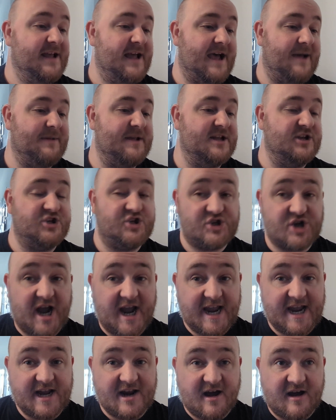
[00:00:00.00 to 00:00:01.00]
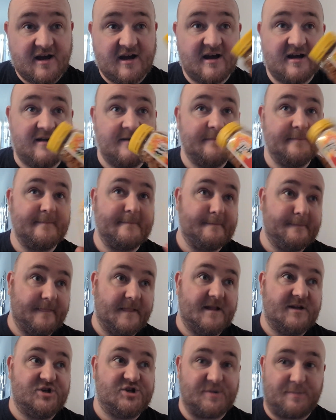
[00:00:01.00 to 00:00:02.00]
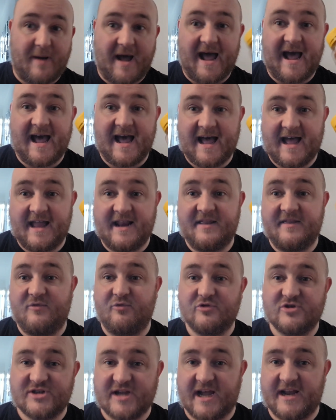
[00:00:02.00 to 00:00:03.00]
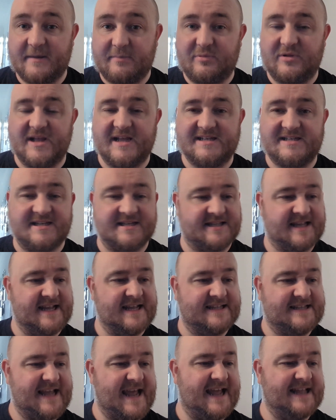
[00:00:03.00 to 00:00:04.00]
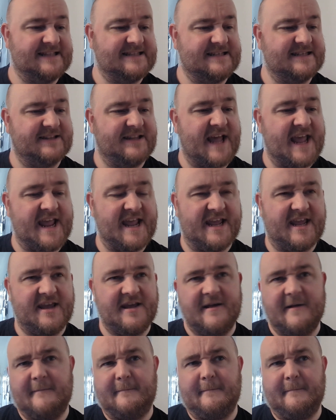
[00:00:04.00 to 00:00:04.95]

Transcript: I mean, China, Japan, those kind of places, they tend to like